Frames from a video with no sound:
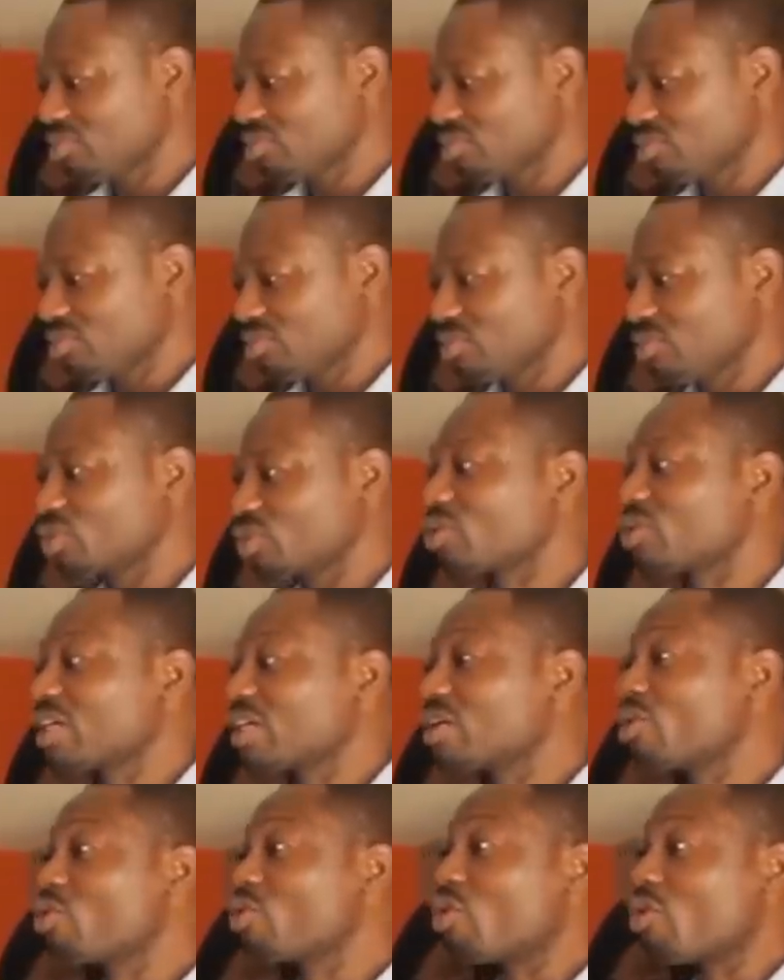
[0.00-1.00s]
where
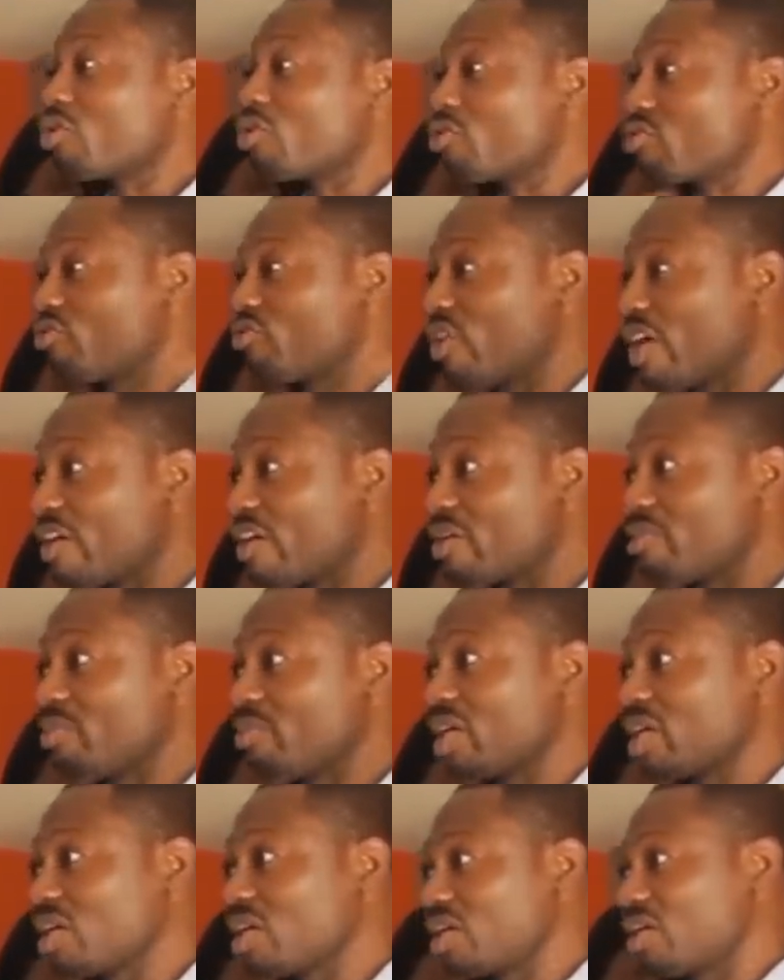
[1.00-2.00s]
if they are
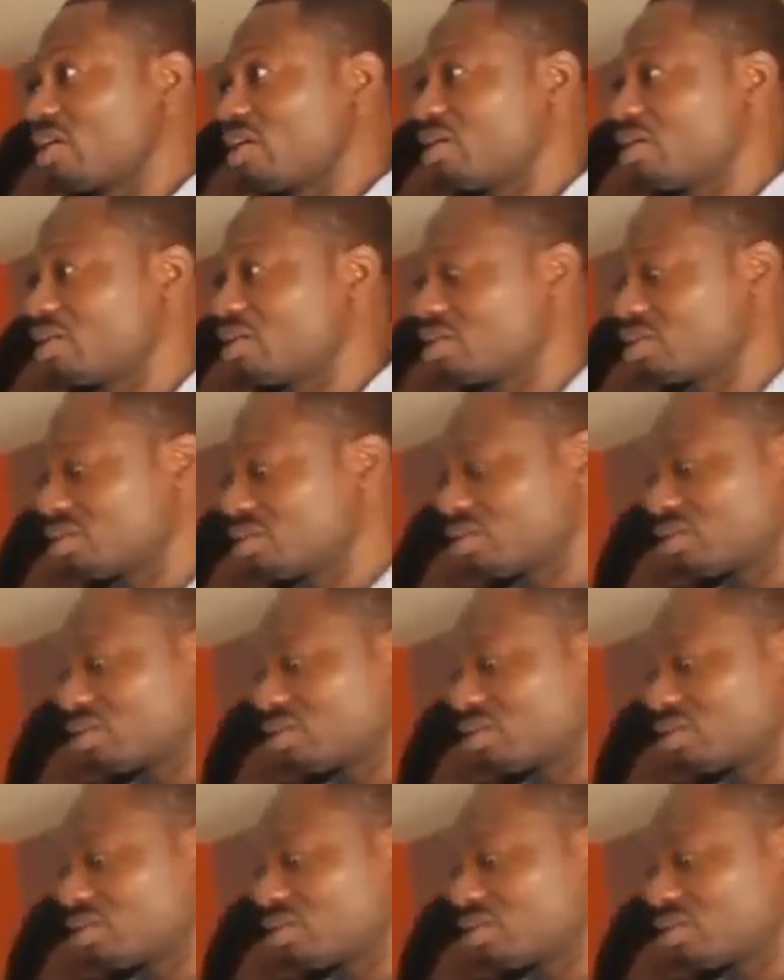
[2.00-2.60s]
traps, I try